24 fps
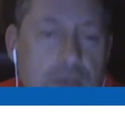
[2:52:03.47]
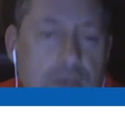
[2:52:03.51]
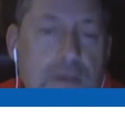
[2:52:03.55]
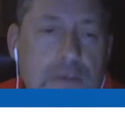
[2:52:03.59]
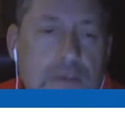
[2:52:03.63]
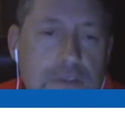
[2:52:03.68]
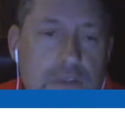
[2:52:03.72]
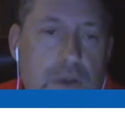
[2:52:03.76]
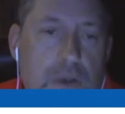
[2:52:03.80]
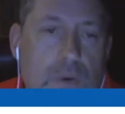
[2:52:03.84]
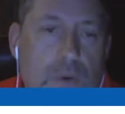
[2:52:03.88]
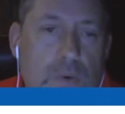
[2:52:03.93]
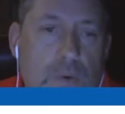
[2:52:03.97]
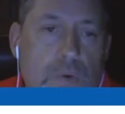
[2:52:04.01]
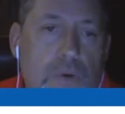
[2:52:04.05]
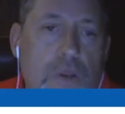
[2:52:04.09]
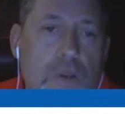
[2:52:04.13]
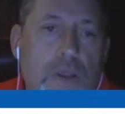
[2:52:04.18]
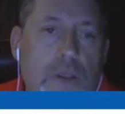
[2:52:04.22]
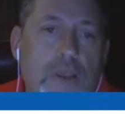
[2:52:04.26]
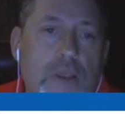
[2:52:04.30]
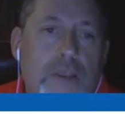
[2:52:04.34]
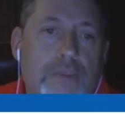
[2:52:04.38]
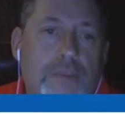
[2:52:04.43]
So
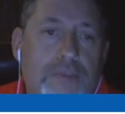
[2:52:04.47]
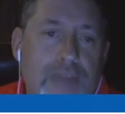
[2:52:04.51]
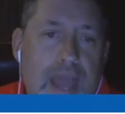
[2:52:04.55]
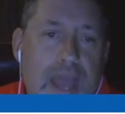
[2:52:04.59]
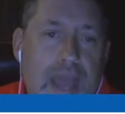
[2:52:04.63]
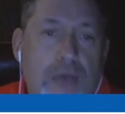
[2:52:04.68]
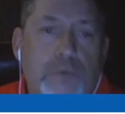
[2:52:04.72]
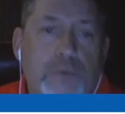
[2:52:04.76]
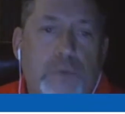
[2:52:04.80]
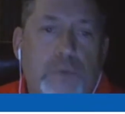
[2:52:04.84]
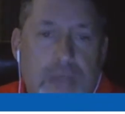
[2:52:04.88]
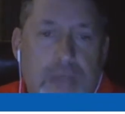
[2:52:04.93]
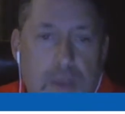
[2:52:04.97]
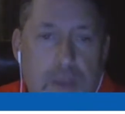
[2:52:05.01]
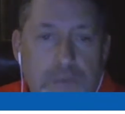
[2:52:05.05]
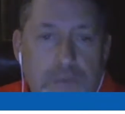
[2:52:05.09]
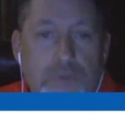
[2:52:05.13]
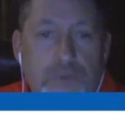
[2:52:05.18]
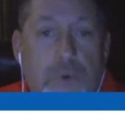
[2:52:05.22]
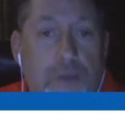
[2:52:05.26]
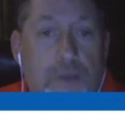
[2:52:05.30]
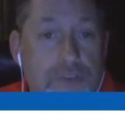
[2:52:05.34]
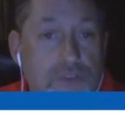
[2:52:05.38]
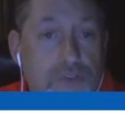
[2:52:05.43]
that
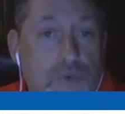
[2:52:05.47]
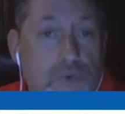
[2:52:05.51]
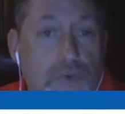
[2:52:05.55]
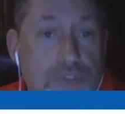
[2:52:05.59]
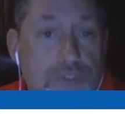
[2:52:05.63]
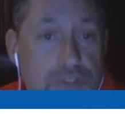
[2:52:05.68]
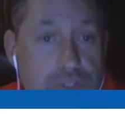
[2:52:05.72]
was what the source